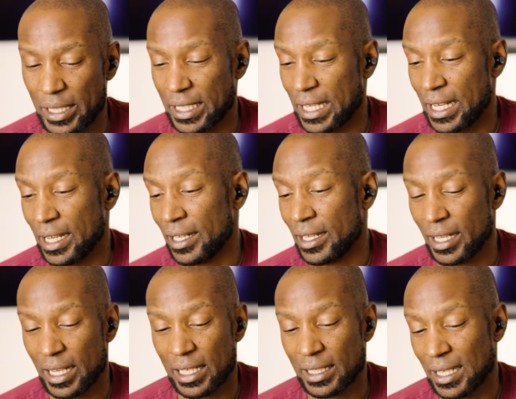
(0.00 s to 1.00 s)
see
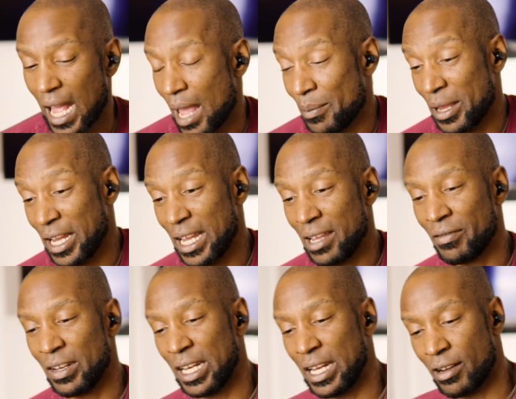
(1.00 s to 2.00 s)
is timing,
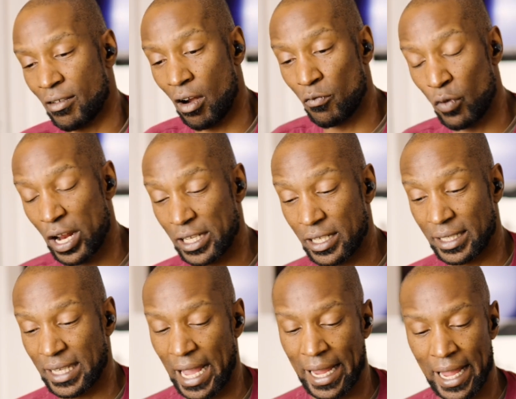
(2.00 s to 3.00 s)
even here on when to
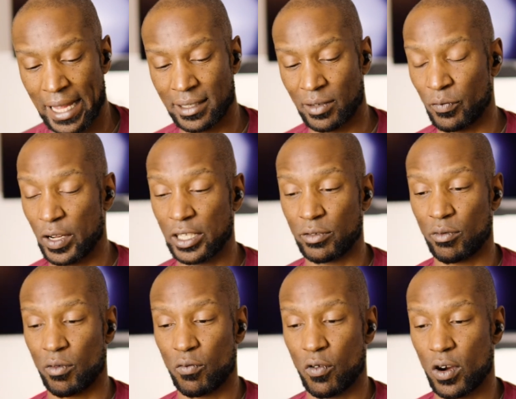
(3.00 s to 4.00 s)
say yes and when to
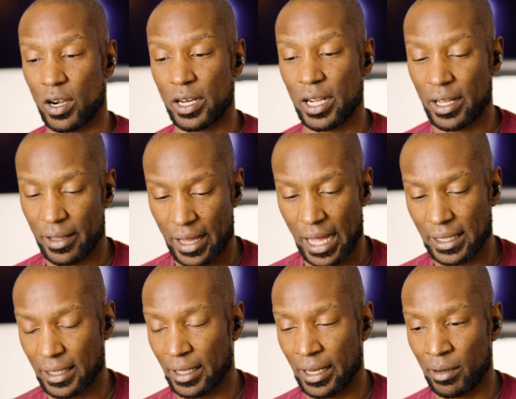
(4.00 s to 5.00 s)
reward. That's
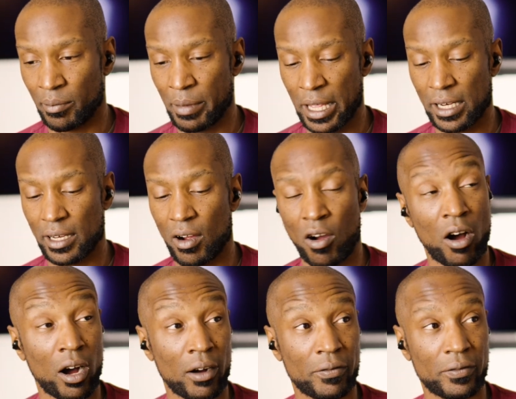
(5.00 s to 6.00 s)
a little bit
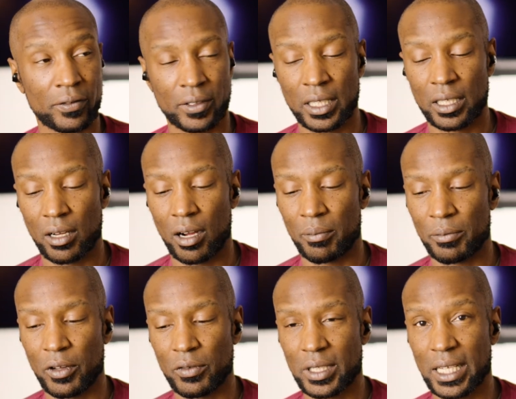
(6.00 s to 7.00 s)
off.
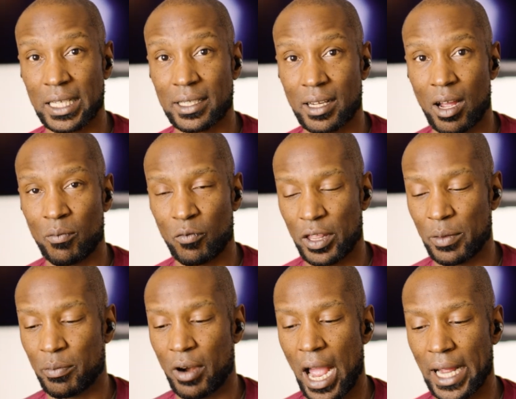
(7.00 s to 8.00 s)
Those things come
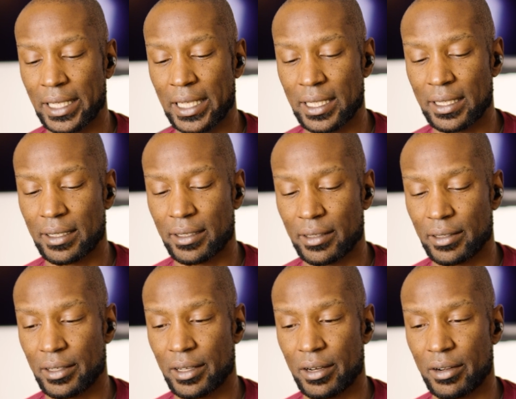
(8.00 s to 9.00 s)
with practice,
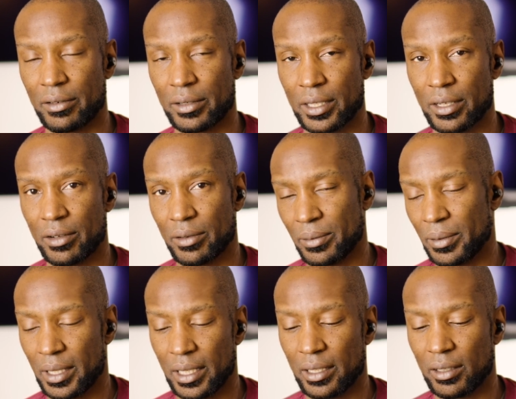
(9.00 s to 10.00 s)
you know, so
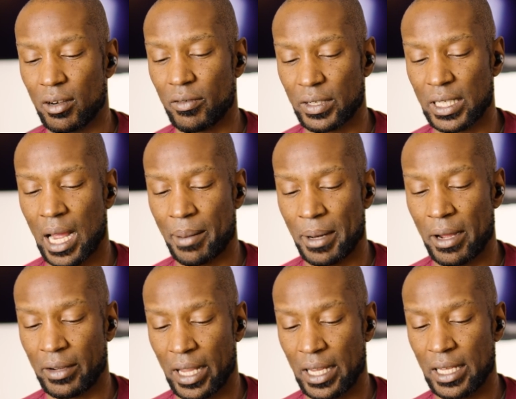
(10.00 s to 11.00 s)
over time
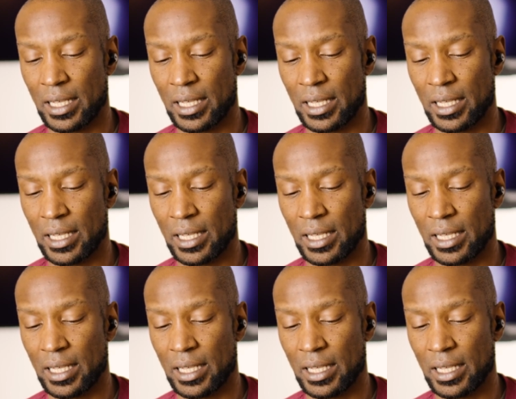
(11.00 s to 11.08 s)
that'll get